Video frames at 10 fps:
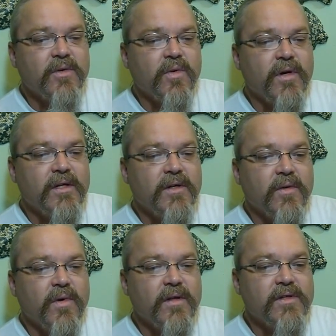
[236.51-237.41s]
According to
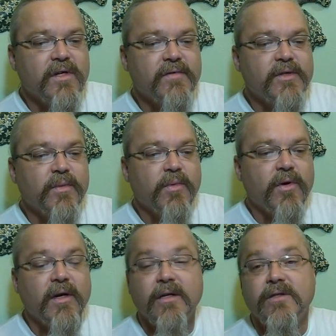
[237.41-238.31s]
the Weather Service
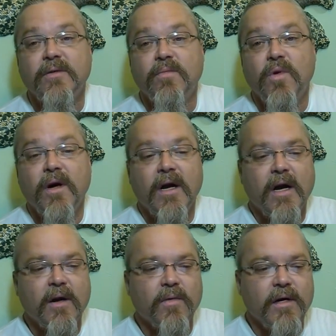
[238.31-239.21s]
report in Des Moines,
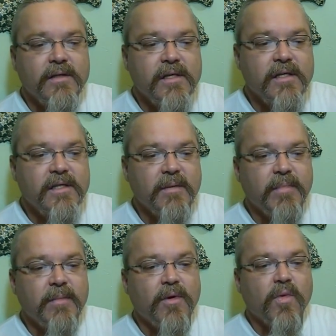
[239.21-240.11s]
Iowa, 16 people